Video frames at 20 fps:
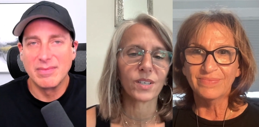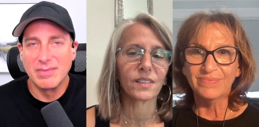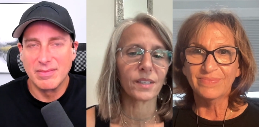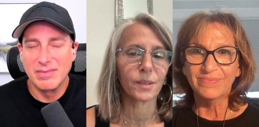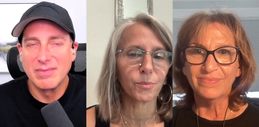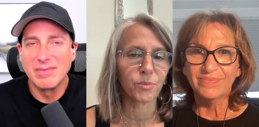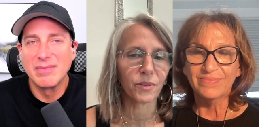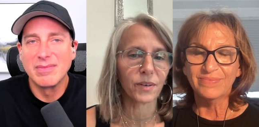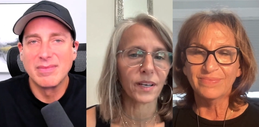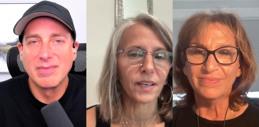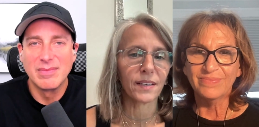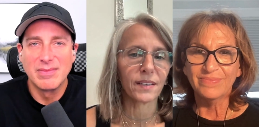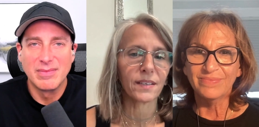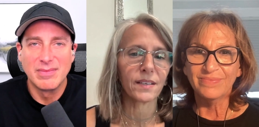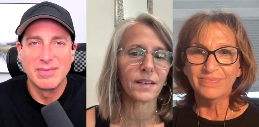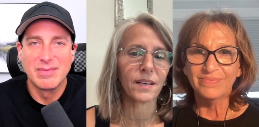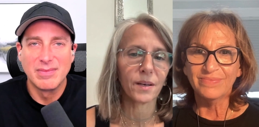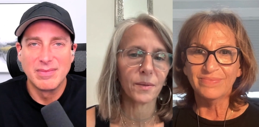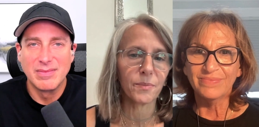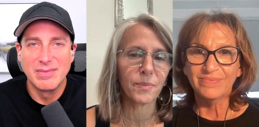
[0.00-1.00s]
Speaker 1: deliberate
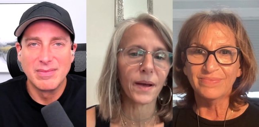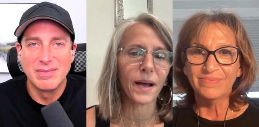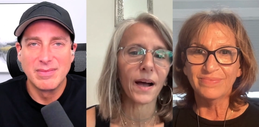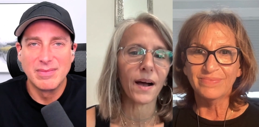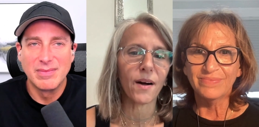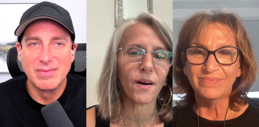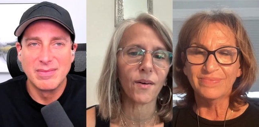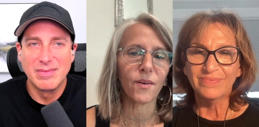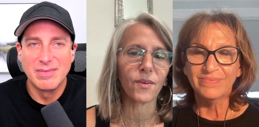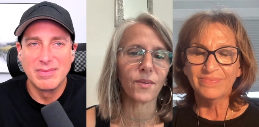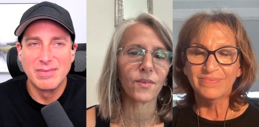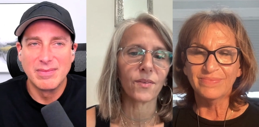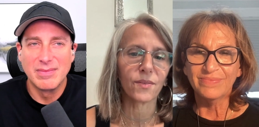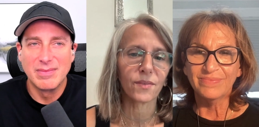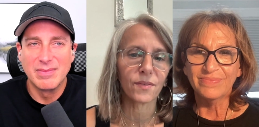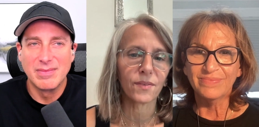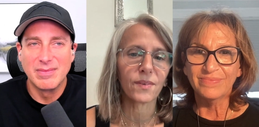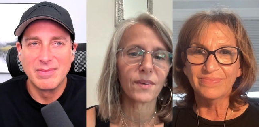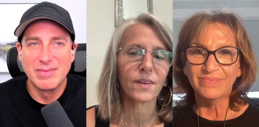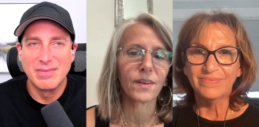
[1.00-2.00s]
about
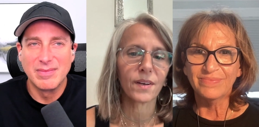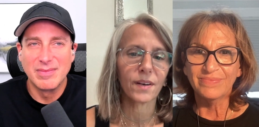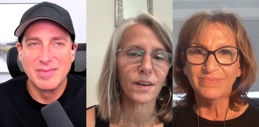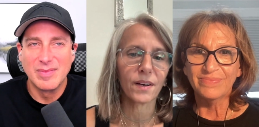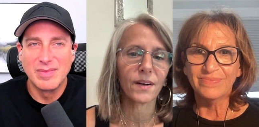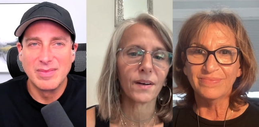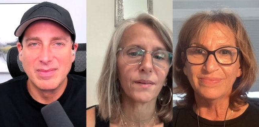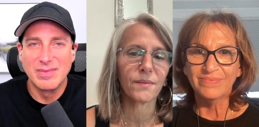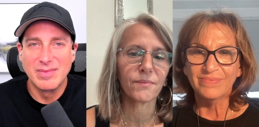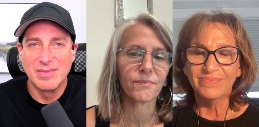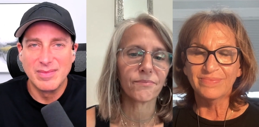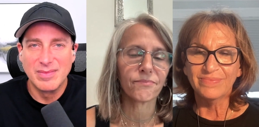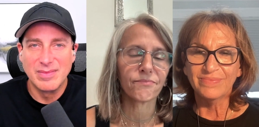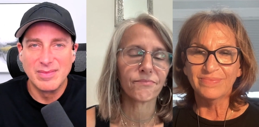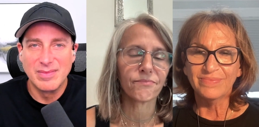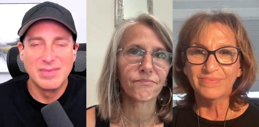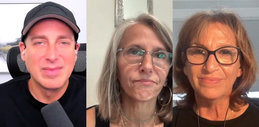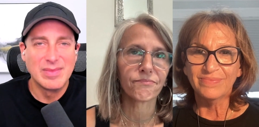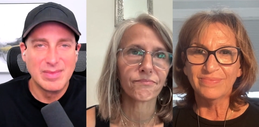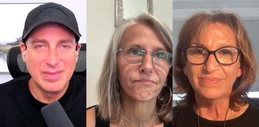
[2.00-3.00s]
um,
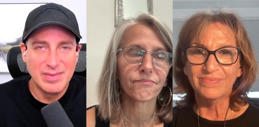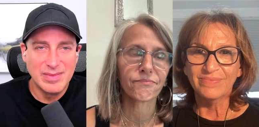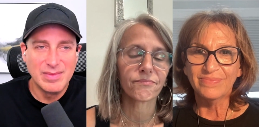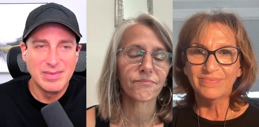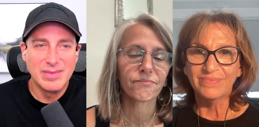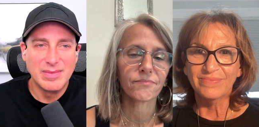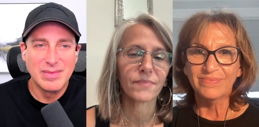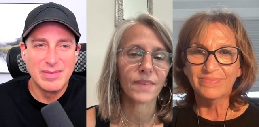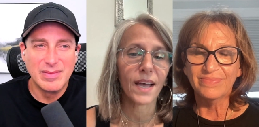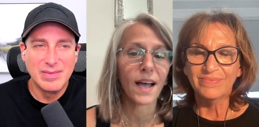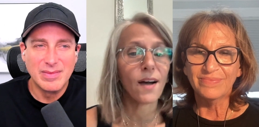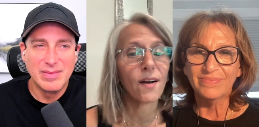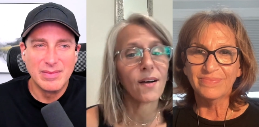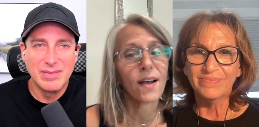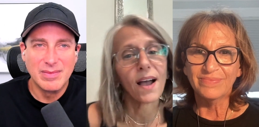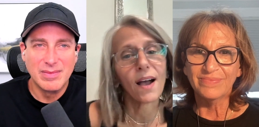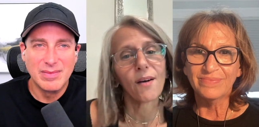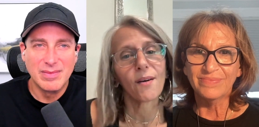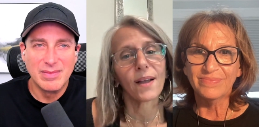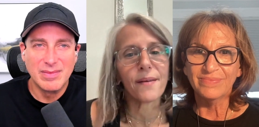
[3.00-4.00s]
how,
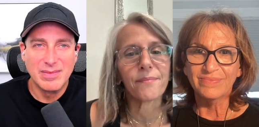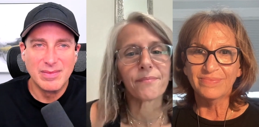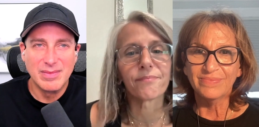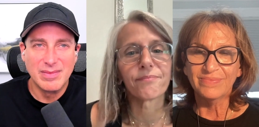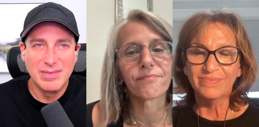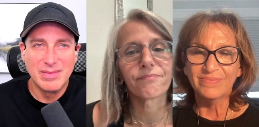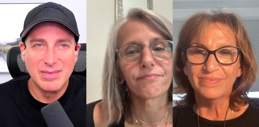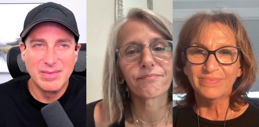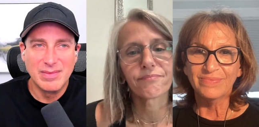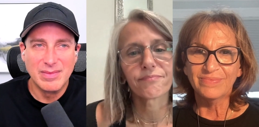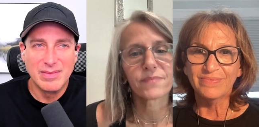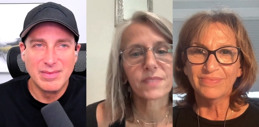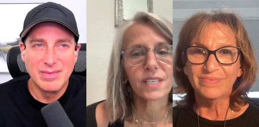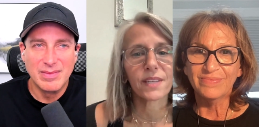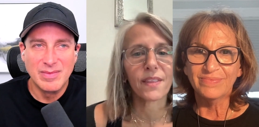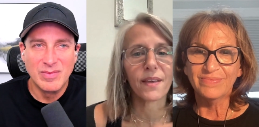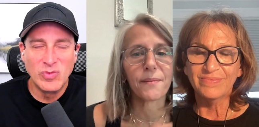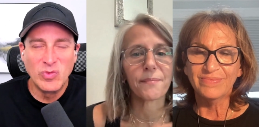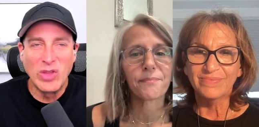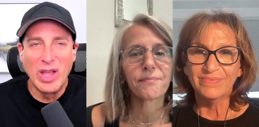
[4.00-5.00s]
how I am
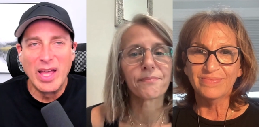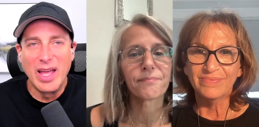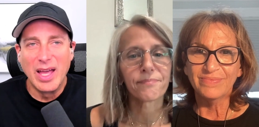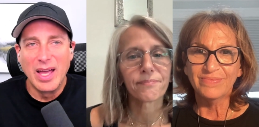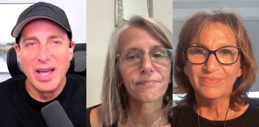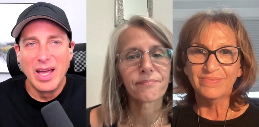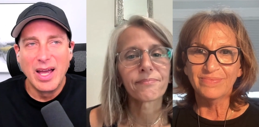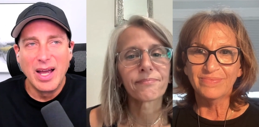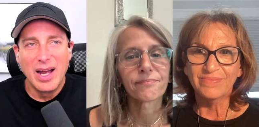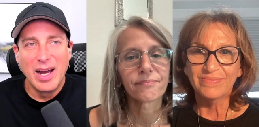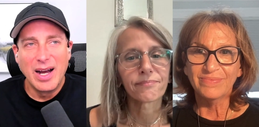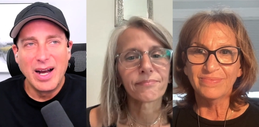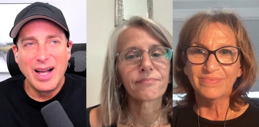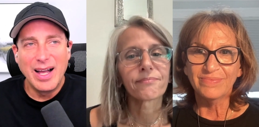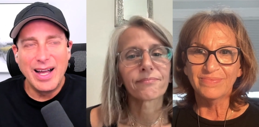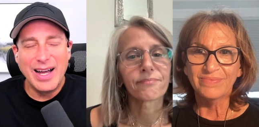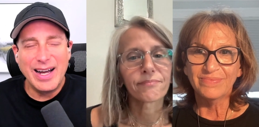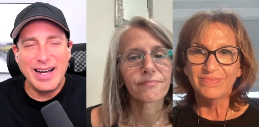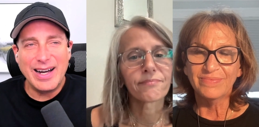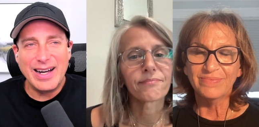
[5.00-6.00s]
to them.
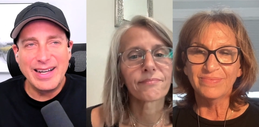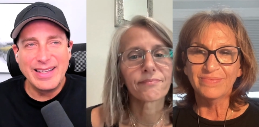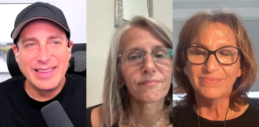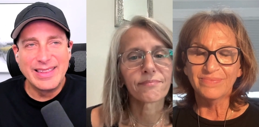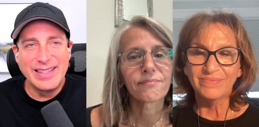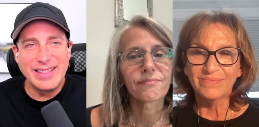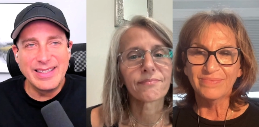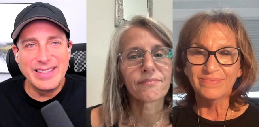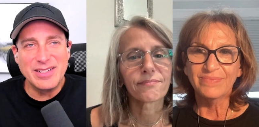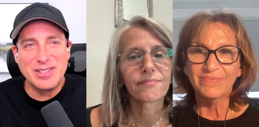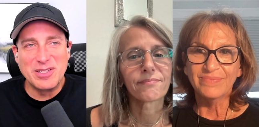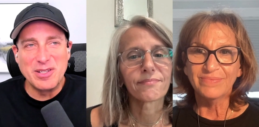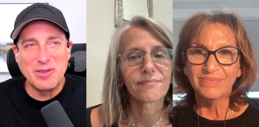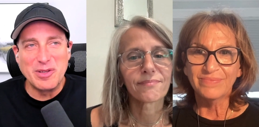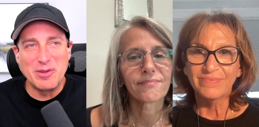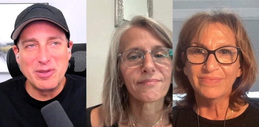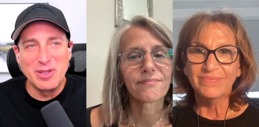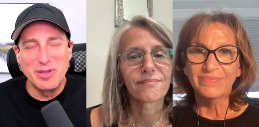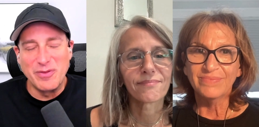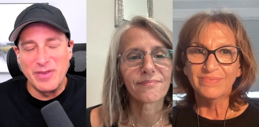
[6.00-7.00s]
Speaker 2: I think there's
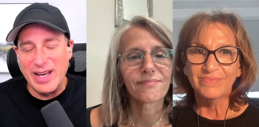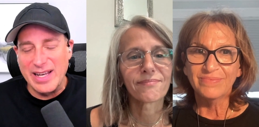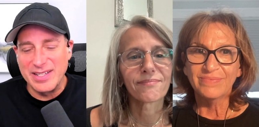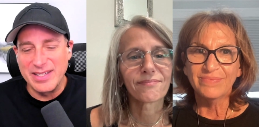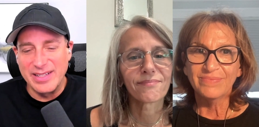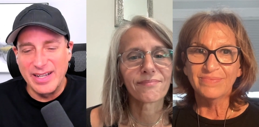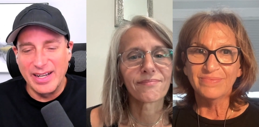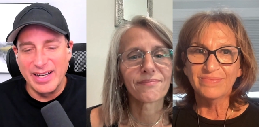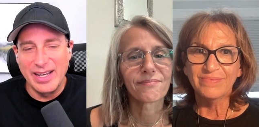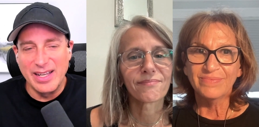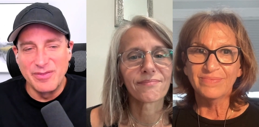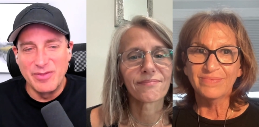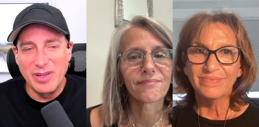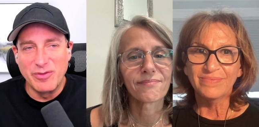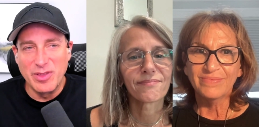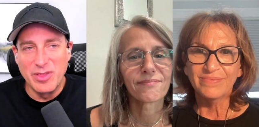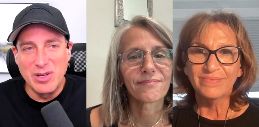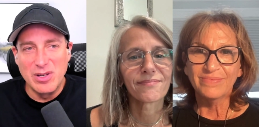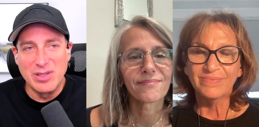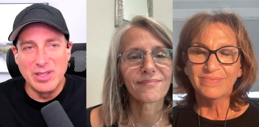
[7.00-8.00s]
something really fascinating. If, if
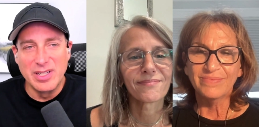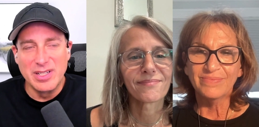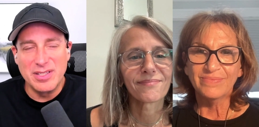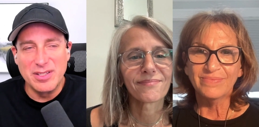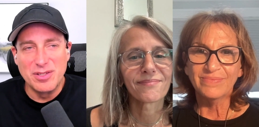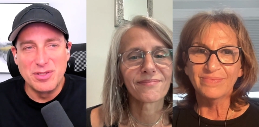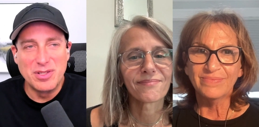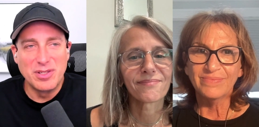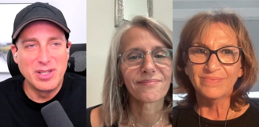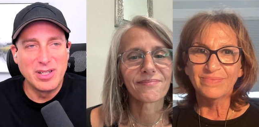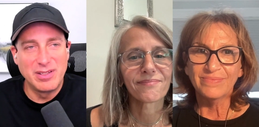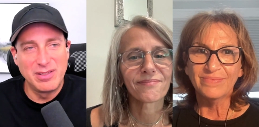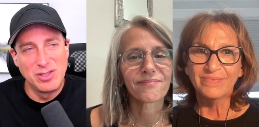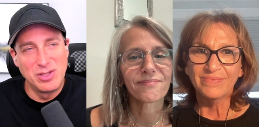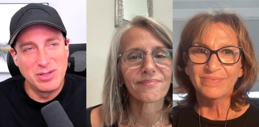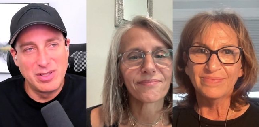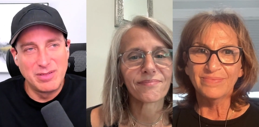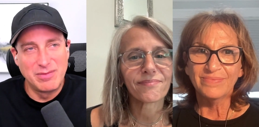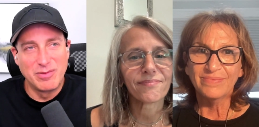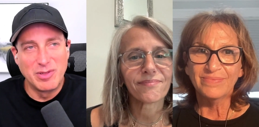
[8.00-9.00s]
for the listeners, you can,
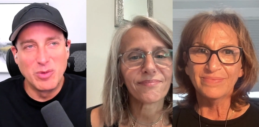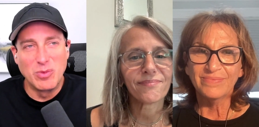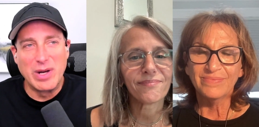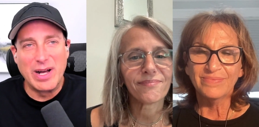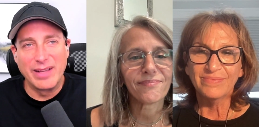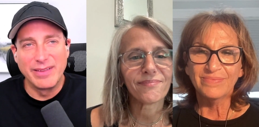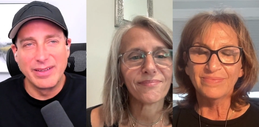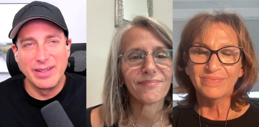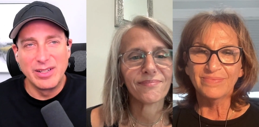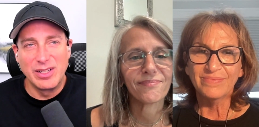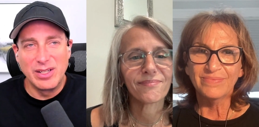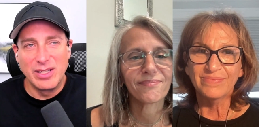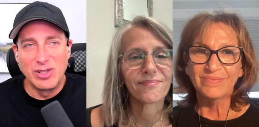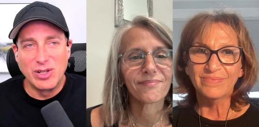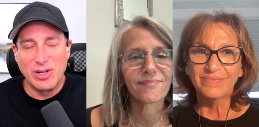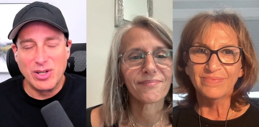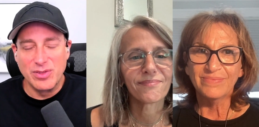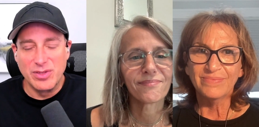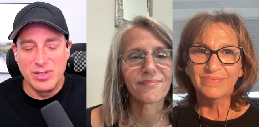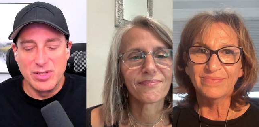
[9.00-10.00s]
you can rewind and
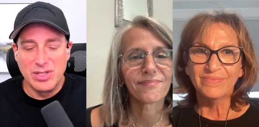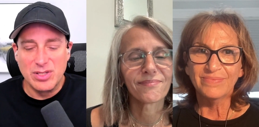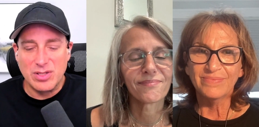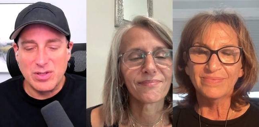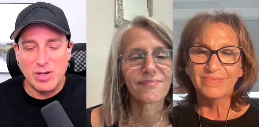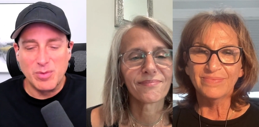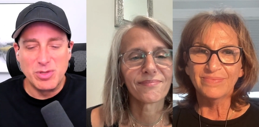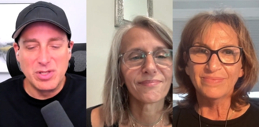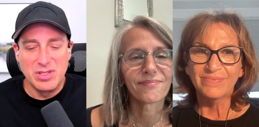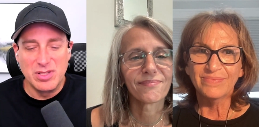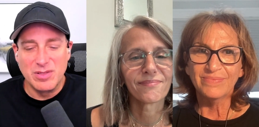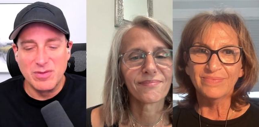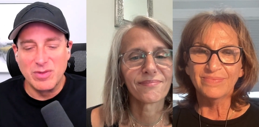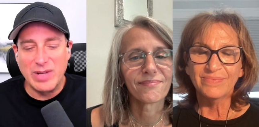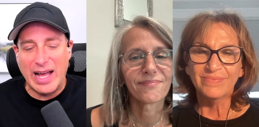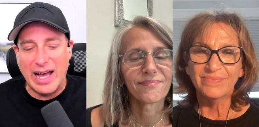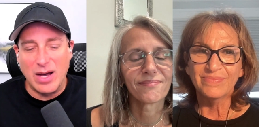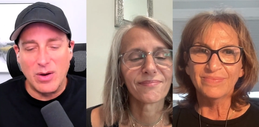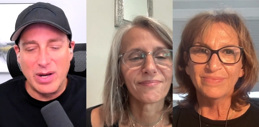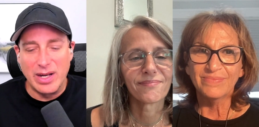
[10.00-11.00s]
you heard the descriptions of
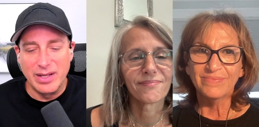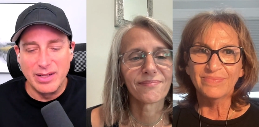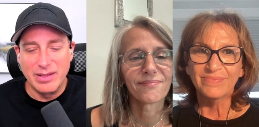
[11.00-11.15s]
how